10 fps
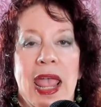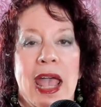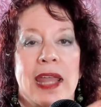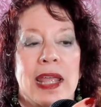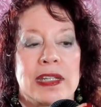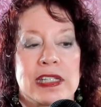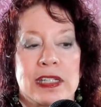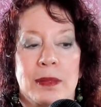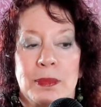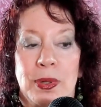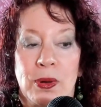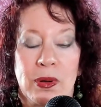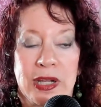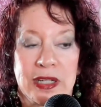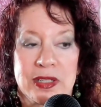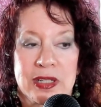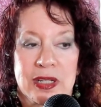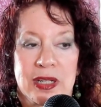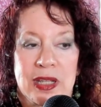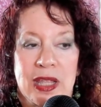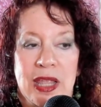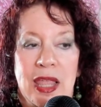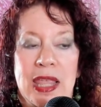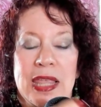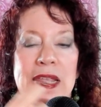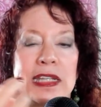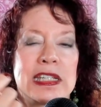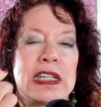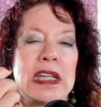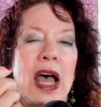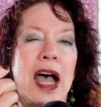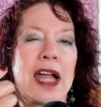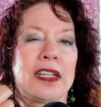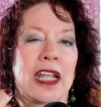And at some point, it's not